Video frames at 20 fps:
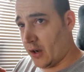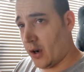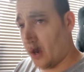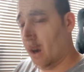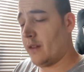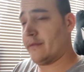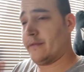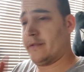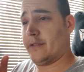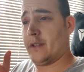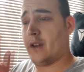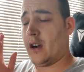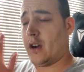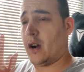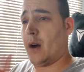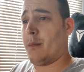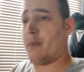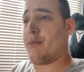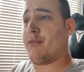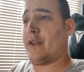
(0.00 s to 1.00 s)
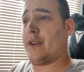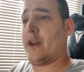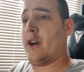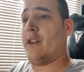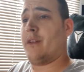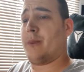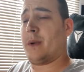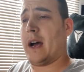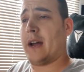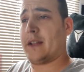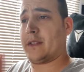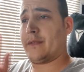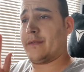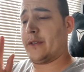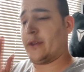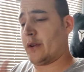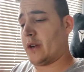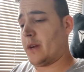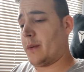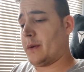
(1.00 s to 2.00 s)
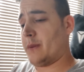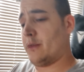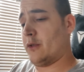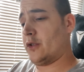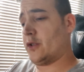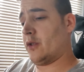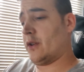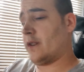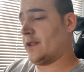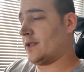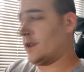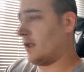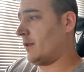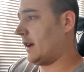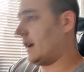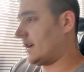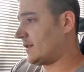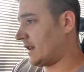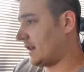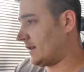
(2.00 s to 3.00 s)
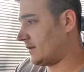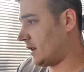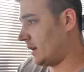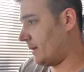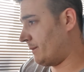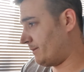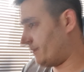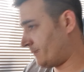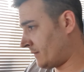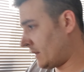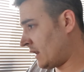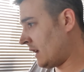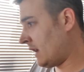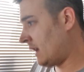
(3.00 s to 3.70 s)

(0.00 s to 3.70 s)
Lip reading: can't print off, but I had to view a couple more drawings. So that's that done.